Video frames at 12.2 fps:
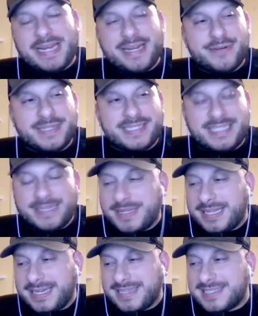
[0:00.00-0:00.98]
I always seem to
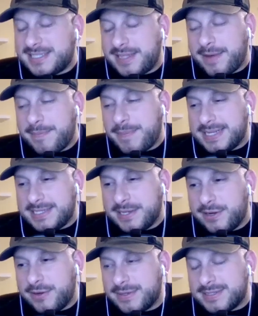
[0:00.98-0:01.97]
like stub my
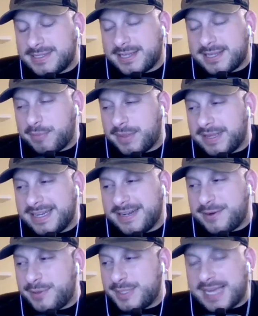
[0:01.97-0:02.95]
toe or something. It
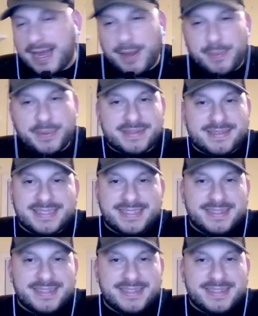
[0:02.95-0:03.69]
always happens.